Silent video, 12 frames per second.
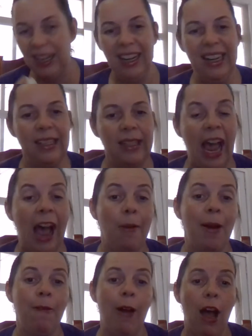It is,
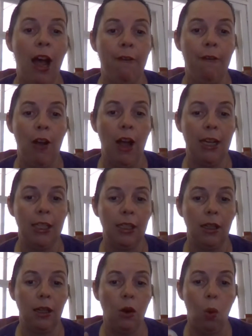however, I find
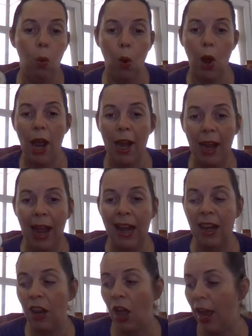quite a
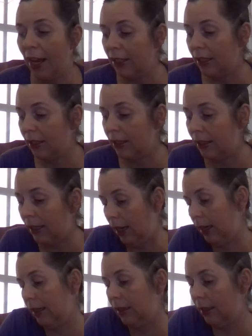light
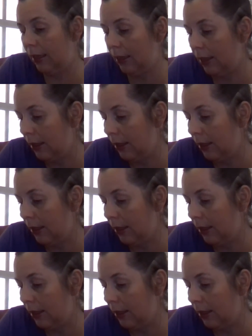scent.